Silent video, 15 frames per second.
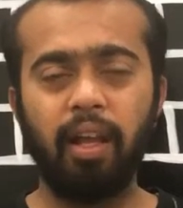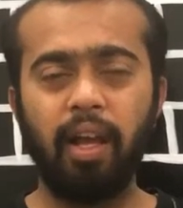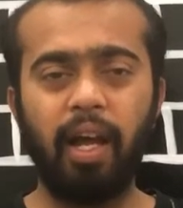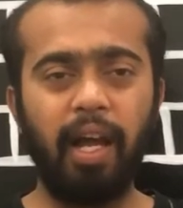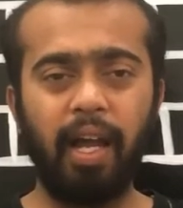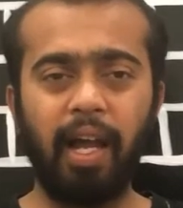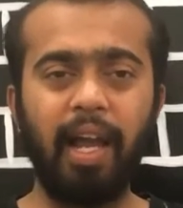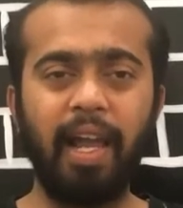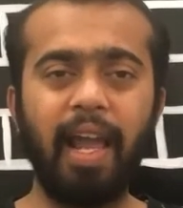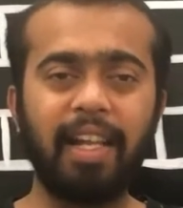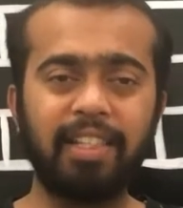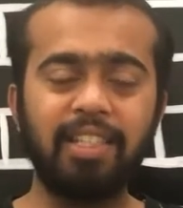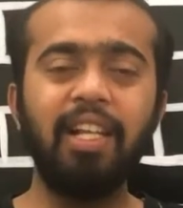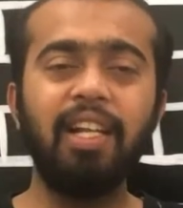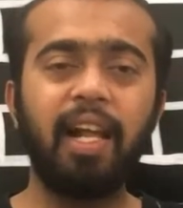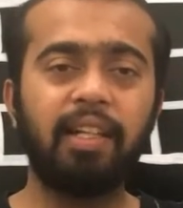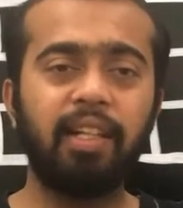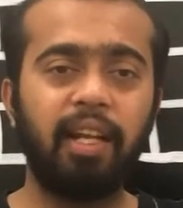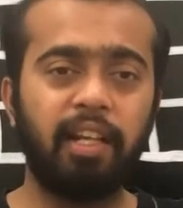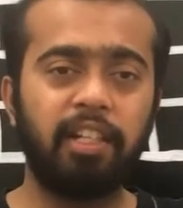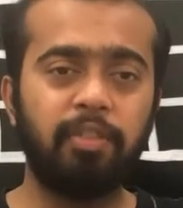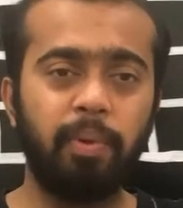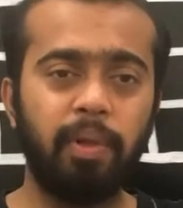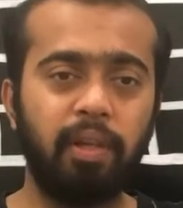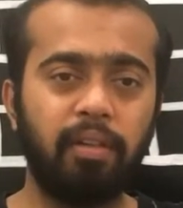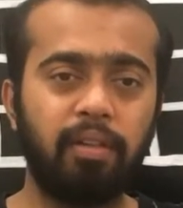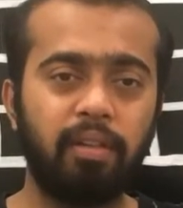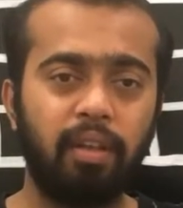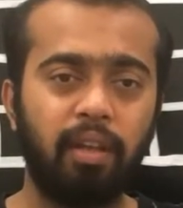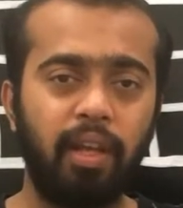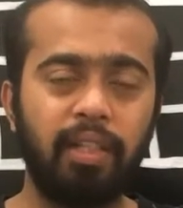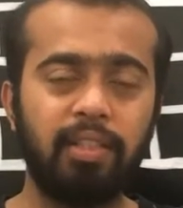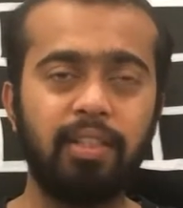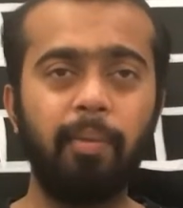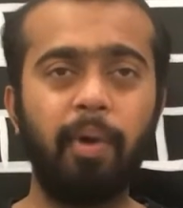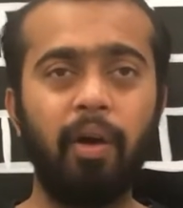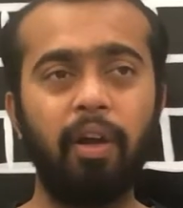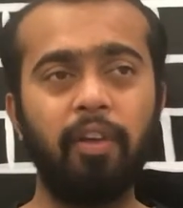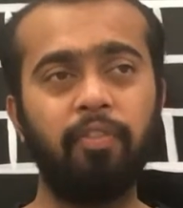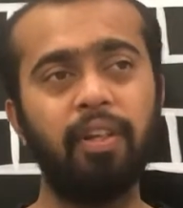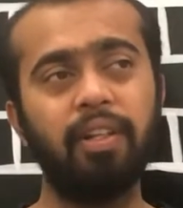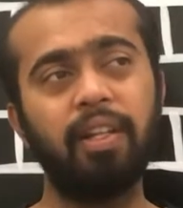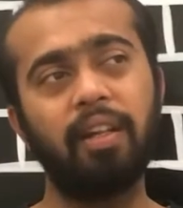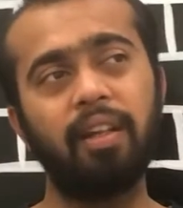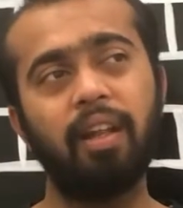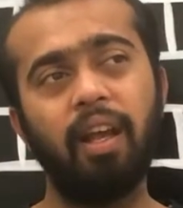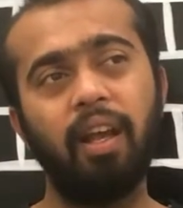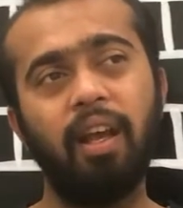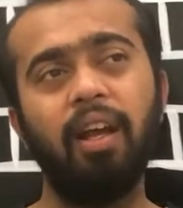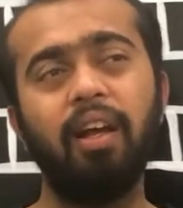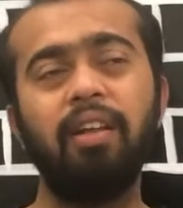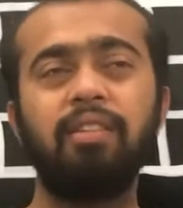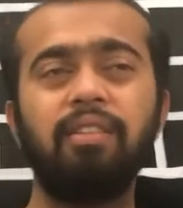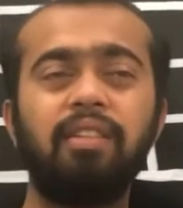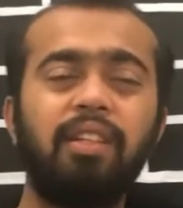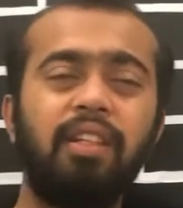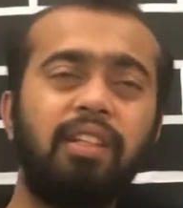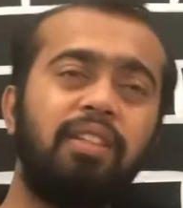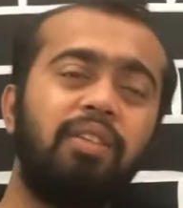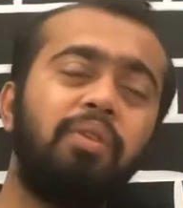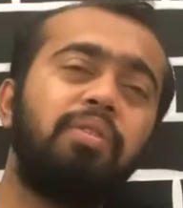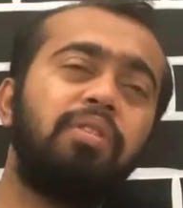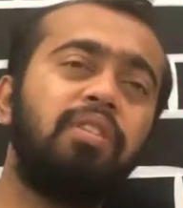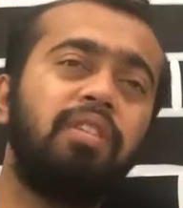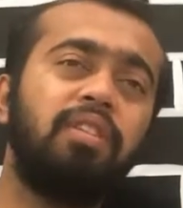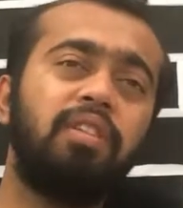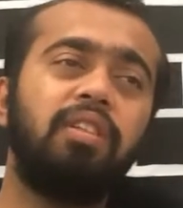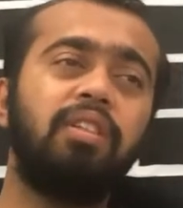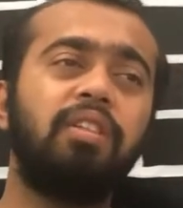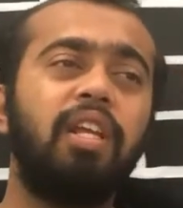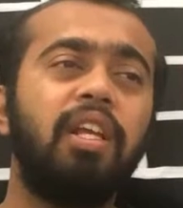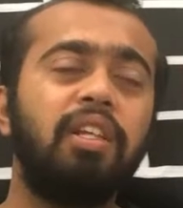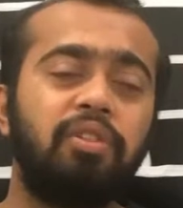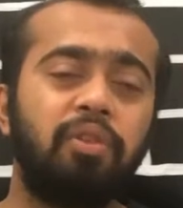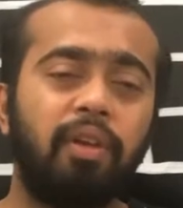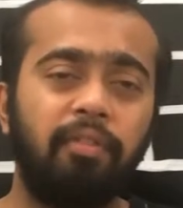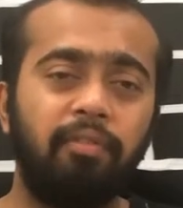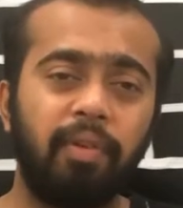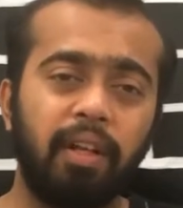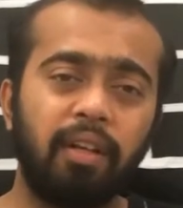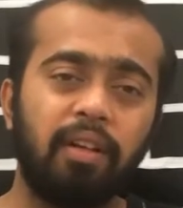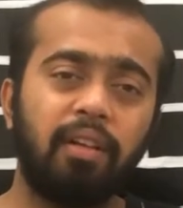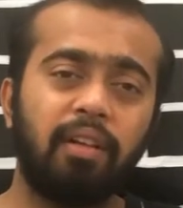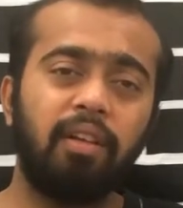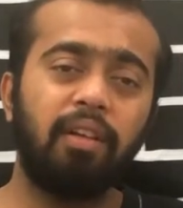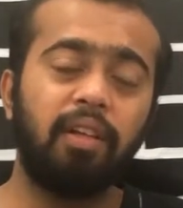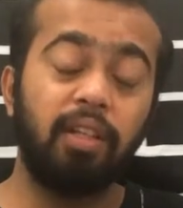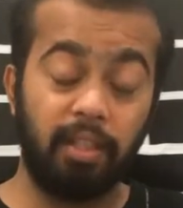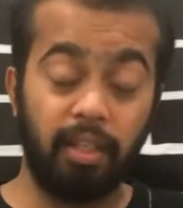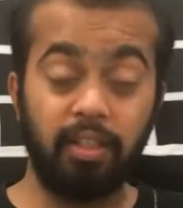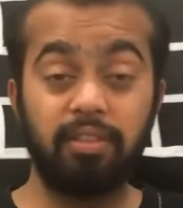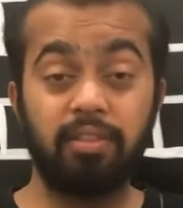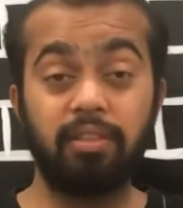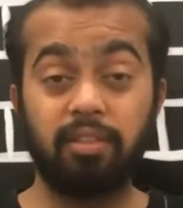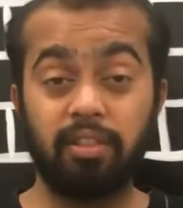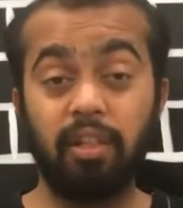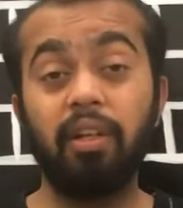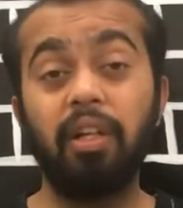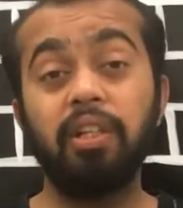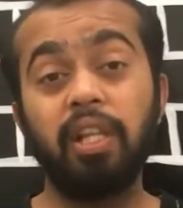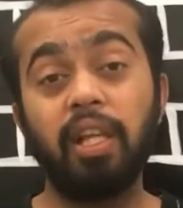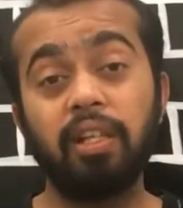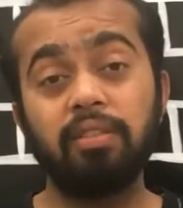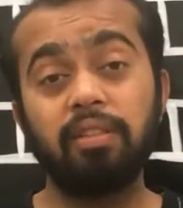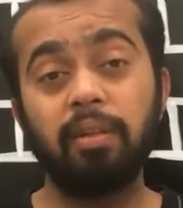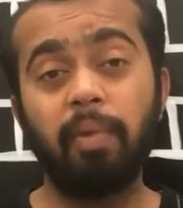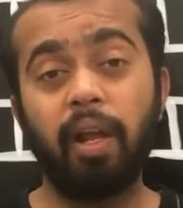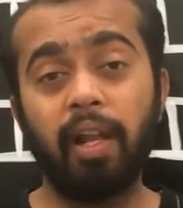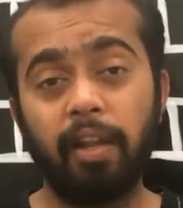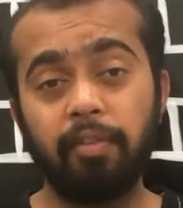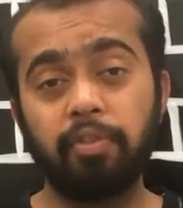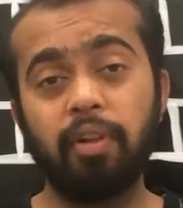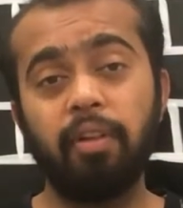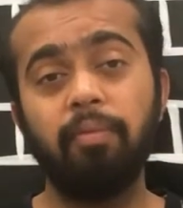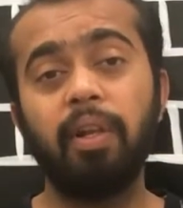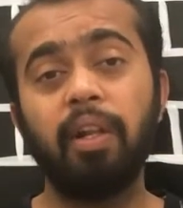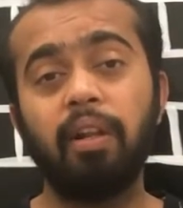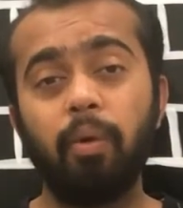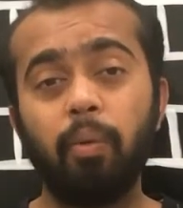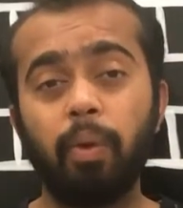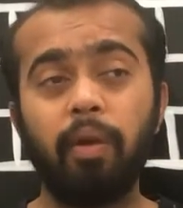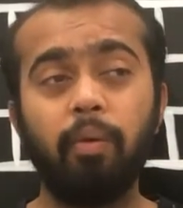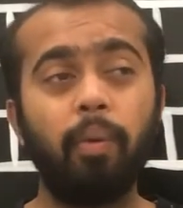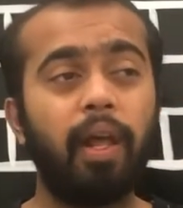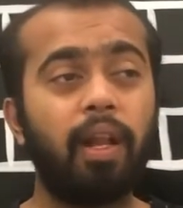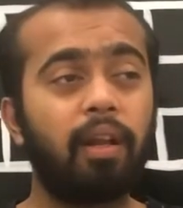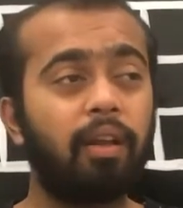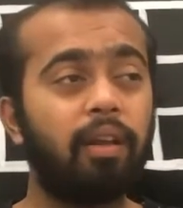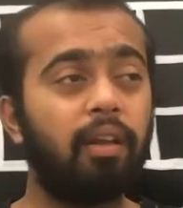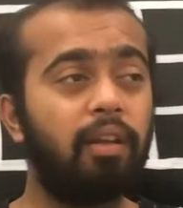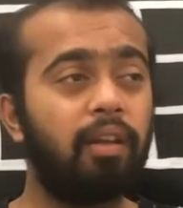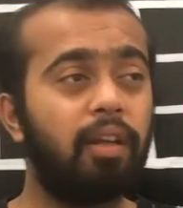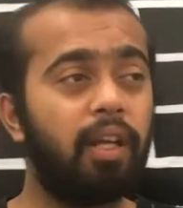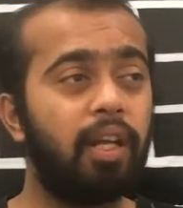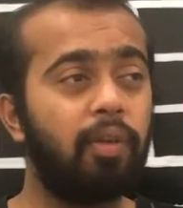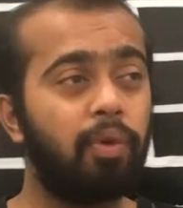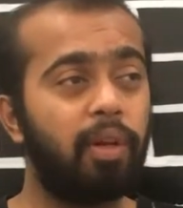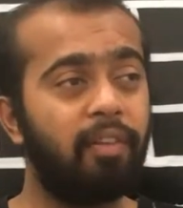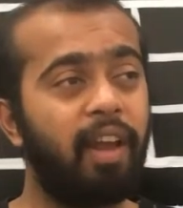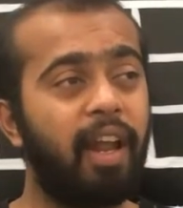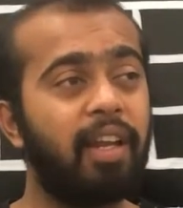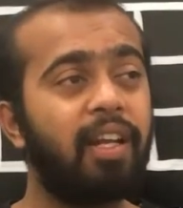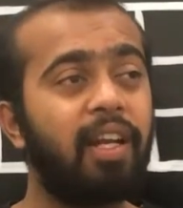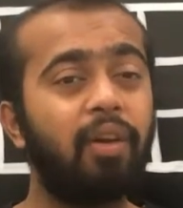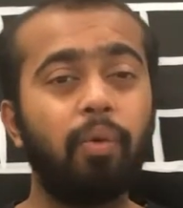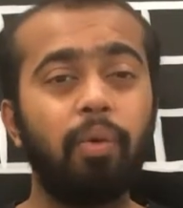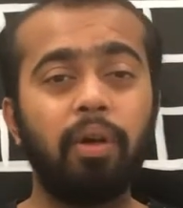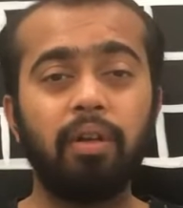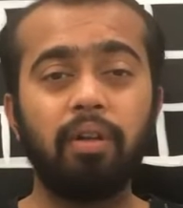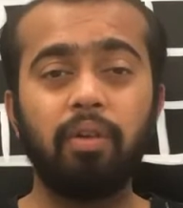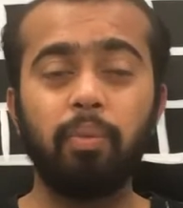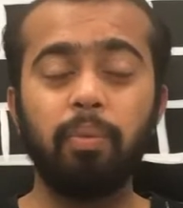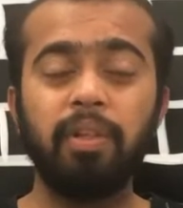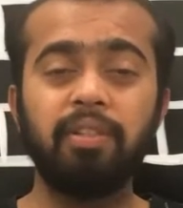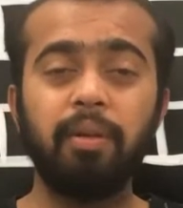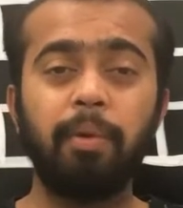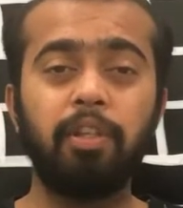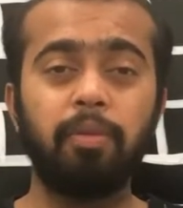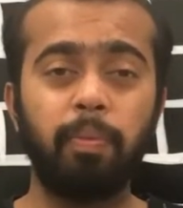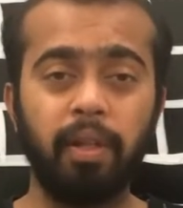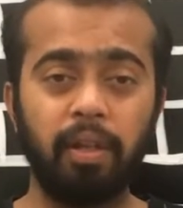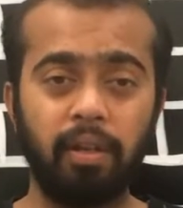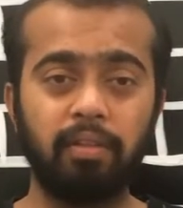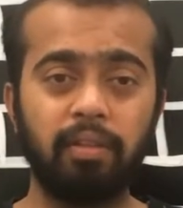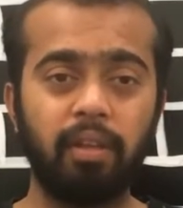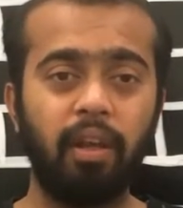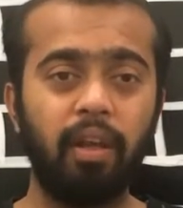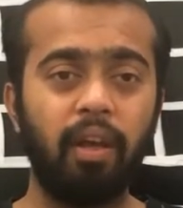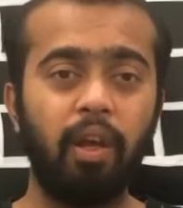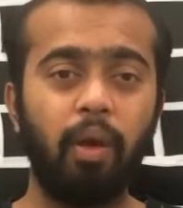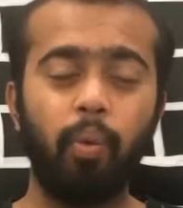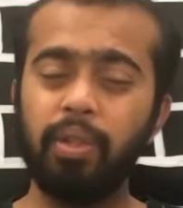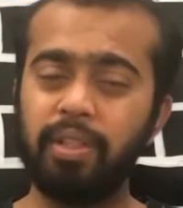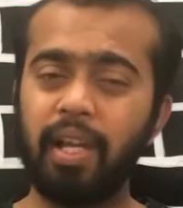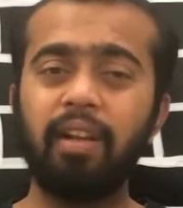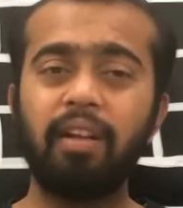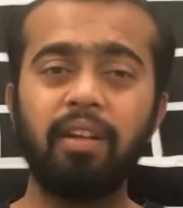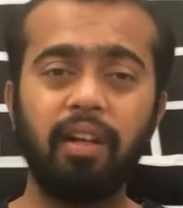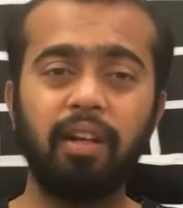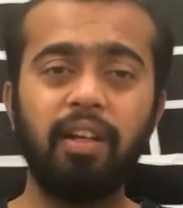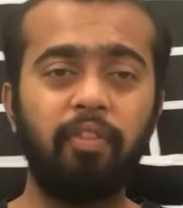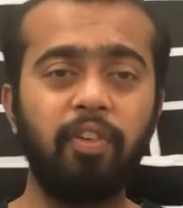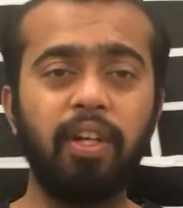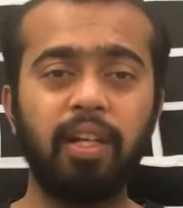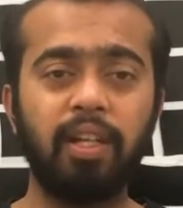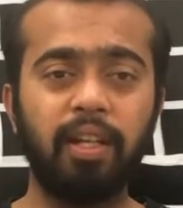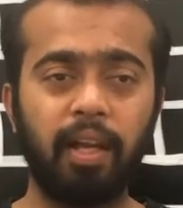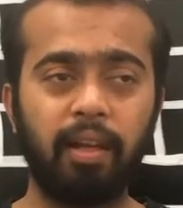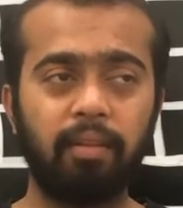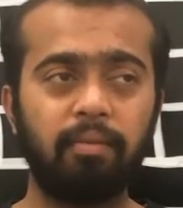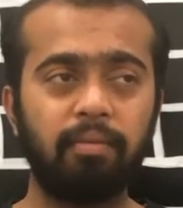I actually like that experience, and somehow I feel that you know things should have been, yes, certain things in my life should have been in a way where it would have handed over to me some experience, which I definitely like.